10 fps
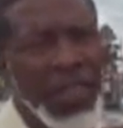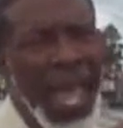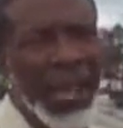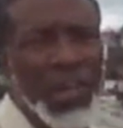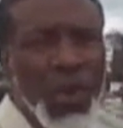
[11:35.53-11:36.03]

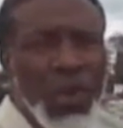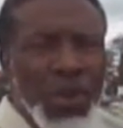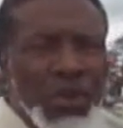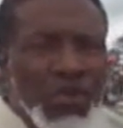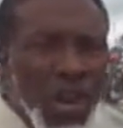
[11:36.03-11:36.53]
that you
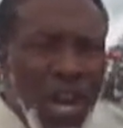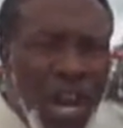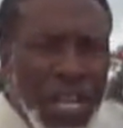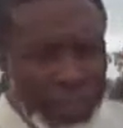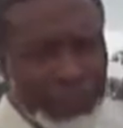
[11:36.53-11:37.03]
could
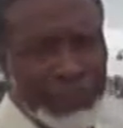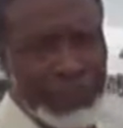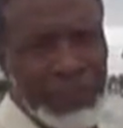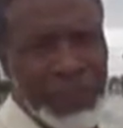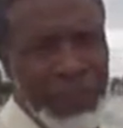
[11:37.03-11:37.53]
run,
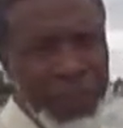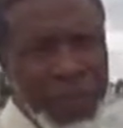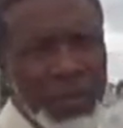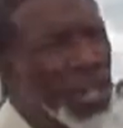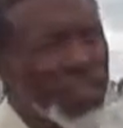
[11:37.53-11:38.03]

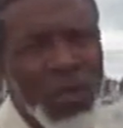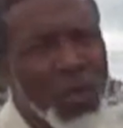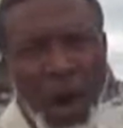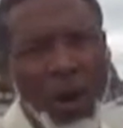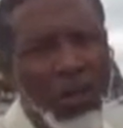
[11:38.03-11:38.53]
but
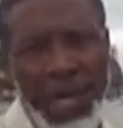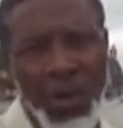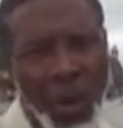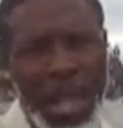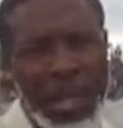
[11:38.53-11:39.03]
you won't
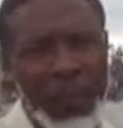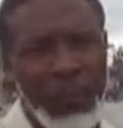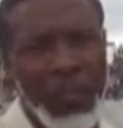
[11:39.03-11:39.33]
get away.